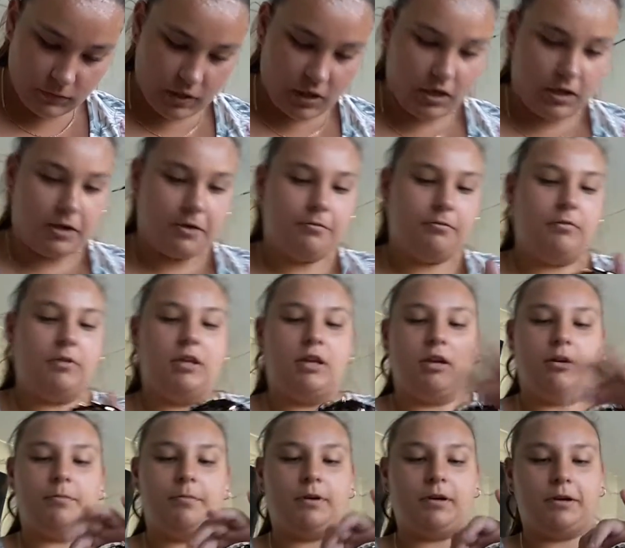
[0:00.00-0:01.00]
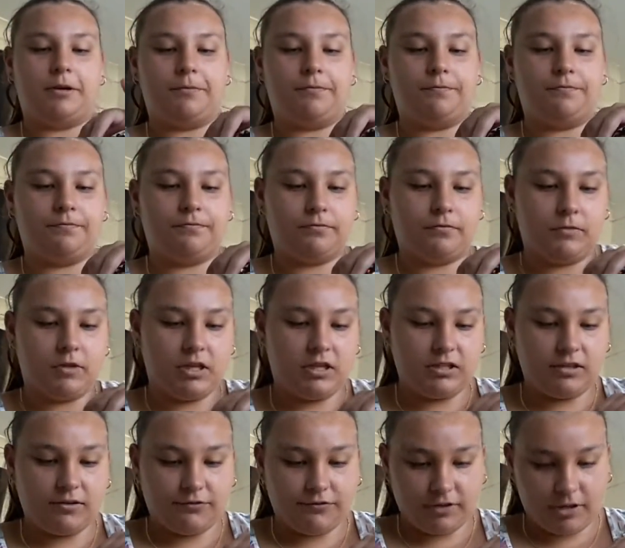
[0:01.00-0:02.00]
Um, yeah, but
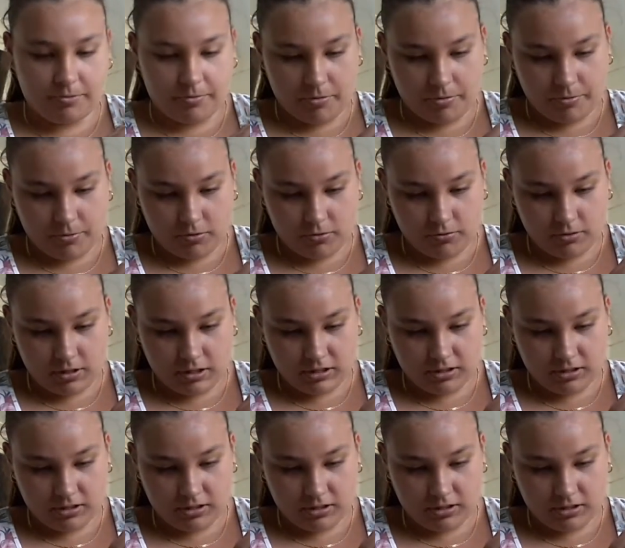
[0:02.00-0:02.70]
he's a flippable,